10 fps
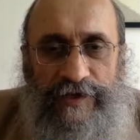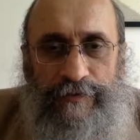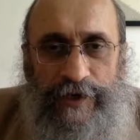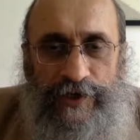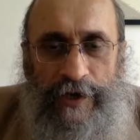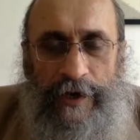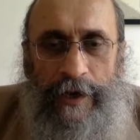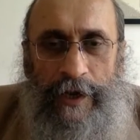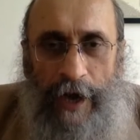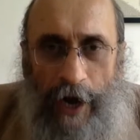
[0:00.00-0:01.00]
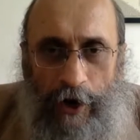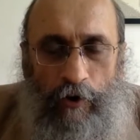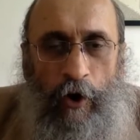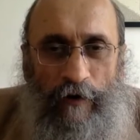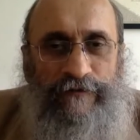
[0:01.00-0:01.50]
expression
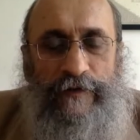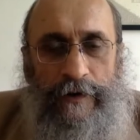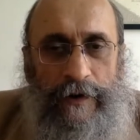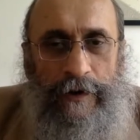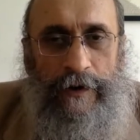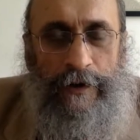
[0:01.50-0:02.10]
are often